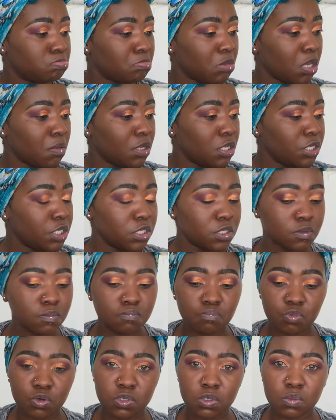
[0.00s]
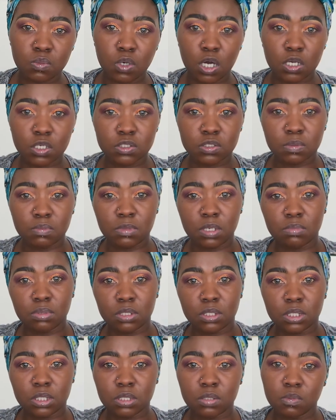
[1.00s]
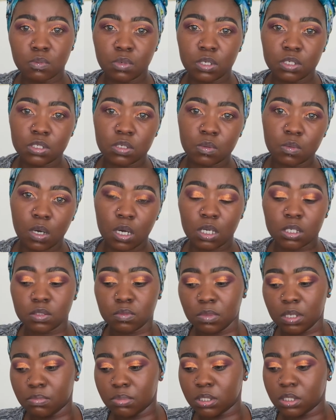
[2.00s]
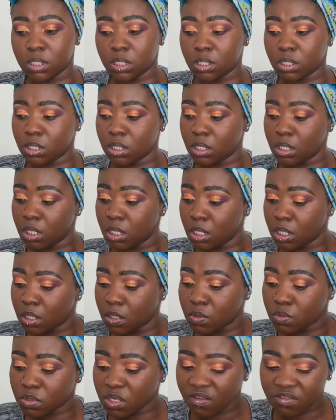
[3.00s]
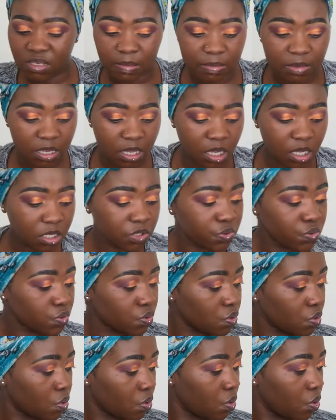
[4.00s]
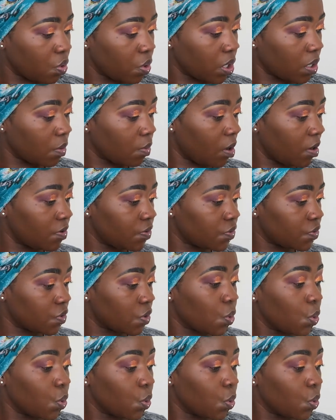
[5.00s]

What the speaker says: Maybelline, Wet n Wild, Maybelline, Wet n Wild, Maybelline. Try something else. We want.